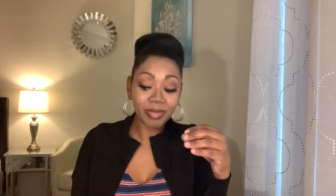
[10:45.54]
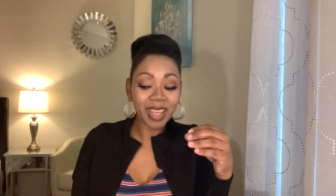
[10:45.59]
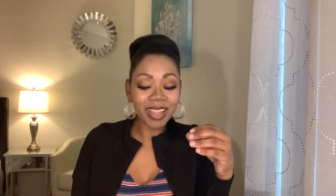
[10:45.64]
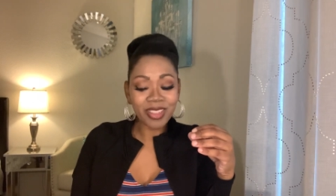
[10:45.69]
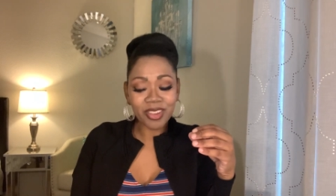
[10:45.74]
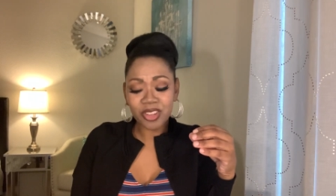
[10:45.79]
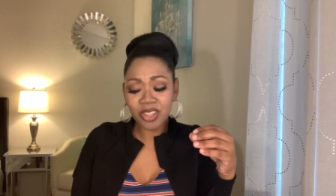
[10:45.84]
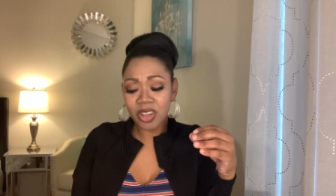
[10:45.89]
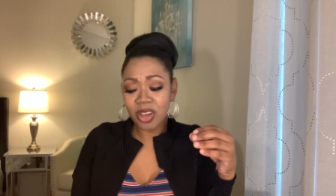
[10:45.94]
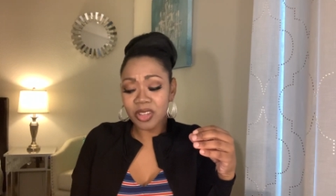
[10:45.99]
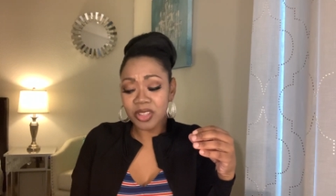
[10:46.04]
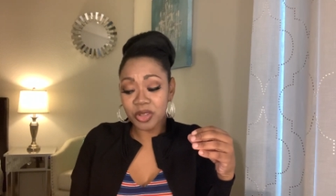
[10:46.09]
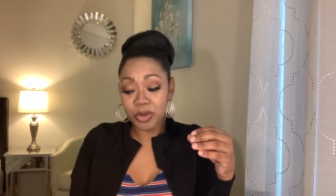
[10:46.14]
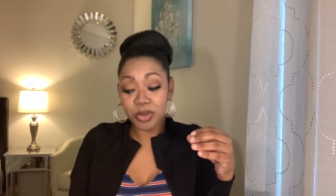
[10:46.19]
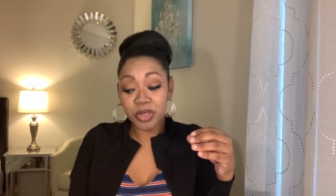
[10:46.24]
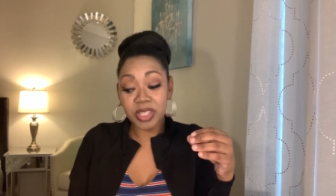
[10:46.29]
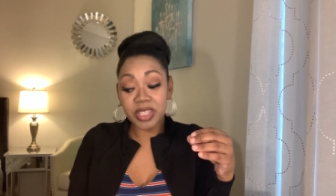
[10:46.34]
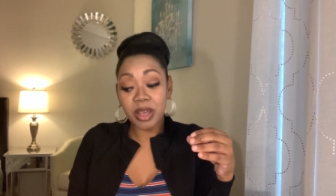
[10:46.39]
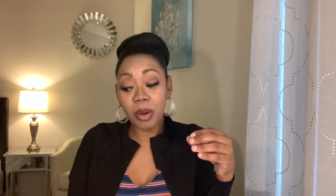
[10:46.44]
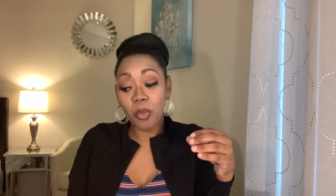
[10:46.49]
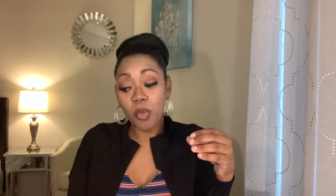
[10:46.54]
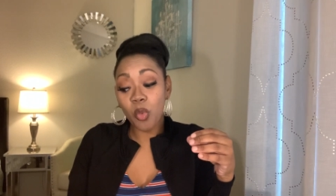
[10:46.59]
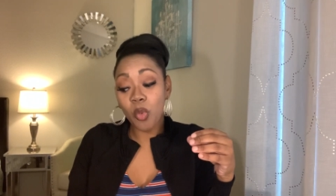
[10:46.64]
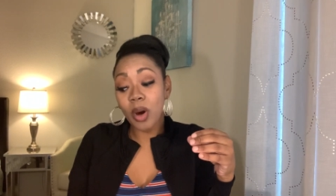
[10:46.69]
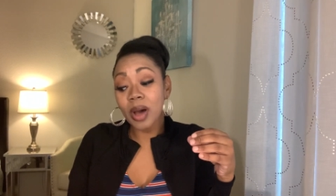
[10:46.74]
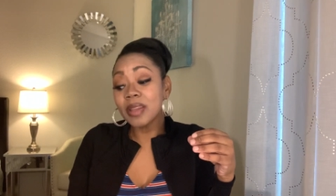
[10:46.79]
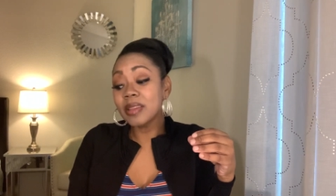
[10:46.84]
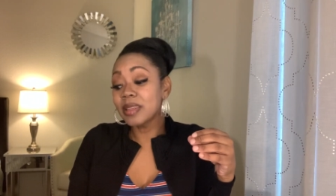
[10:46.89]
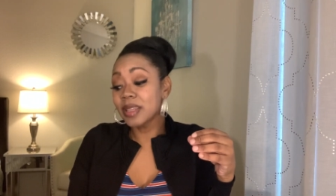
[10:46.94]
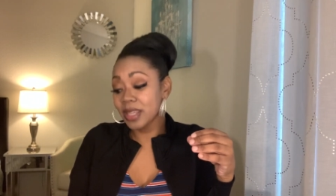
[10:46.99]
There's also
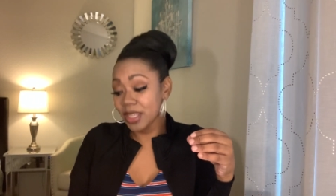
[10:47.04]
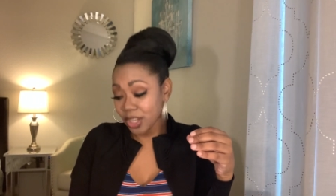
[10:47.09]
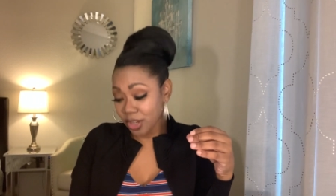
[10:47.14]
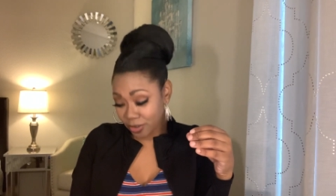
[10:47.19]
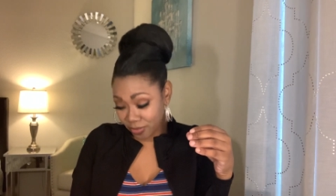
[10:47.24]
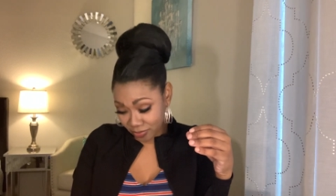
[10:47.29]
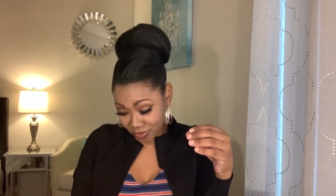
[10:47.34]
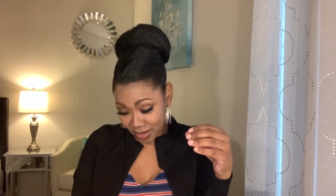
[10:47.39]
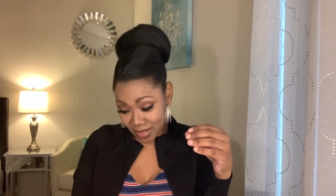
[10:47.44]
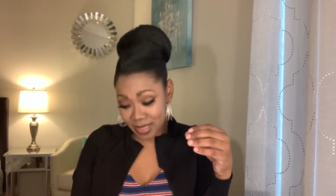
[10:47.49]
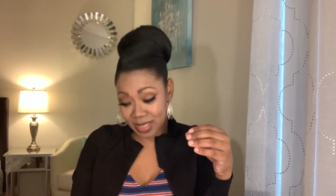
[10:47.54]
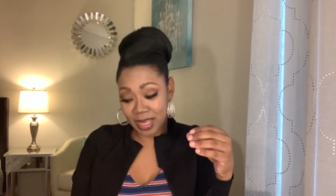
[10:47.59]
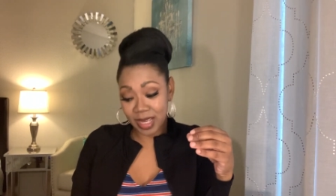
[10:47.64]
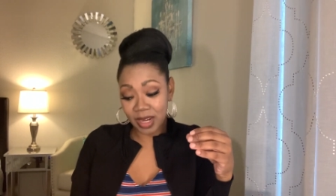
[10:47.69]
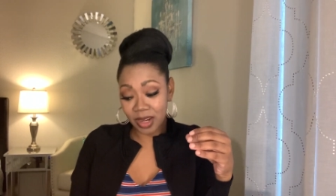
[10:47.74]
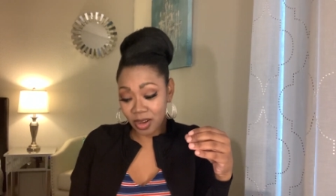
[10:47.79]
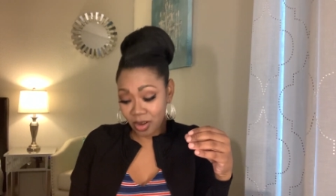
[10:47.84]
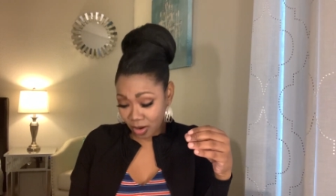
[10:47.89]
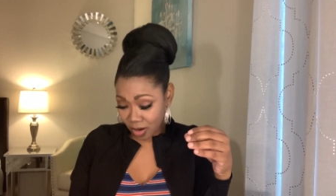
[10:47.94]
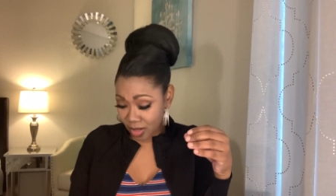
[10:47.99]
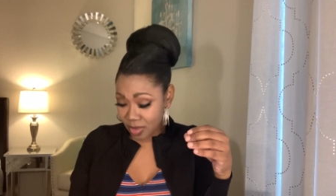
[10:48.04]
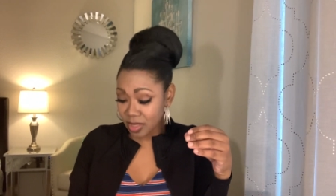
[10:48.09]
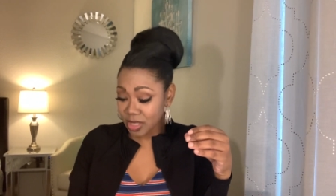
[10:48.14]
someone that you're fixated on.